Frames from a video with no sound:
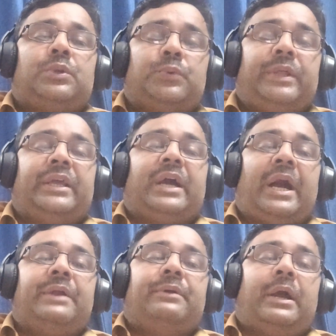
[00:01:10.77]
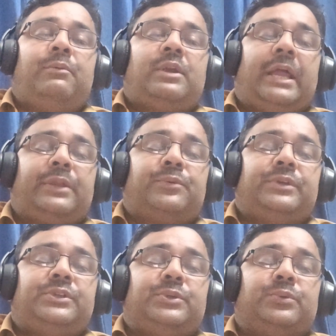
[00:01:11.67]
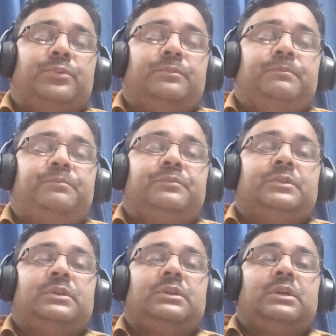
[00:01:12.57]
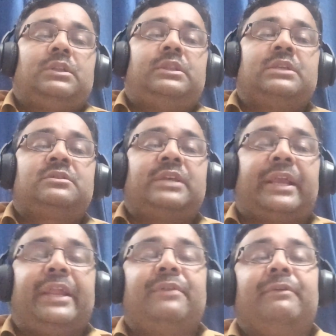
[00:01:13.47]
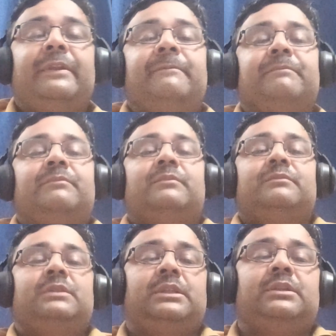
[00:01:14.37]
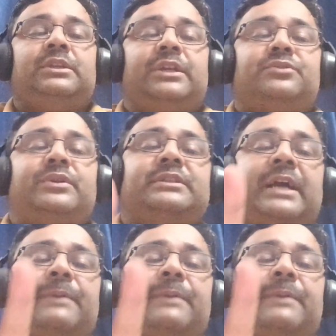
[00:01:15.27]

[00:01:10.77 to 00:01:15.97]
today I would like to teach you the second one. Dear students,